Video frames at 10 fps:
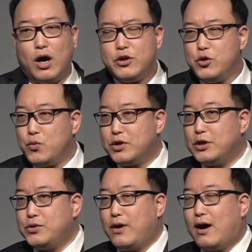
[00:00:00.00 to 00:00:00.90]
What you
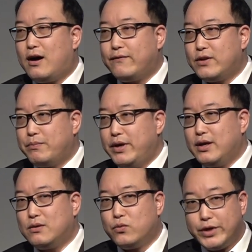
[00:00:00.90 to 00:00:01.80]
want to do after
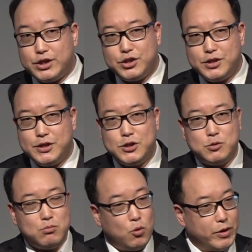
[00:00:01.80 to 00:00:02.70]
being a rich
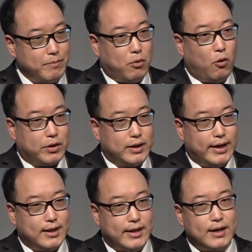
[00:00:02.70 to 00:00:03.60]
is more
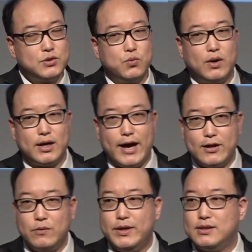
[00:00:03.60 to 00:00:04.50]
important, and that's
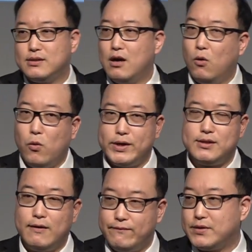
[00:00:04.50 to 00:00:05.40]
what Atomy
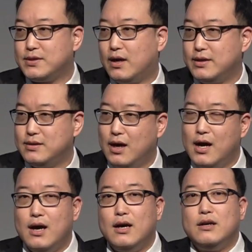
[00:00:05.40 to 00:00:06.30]
always emphasize.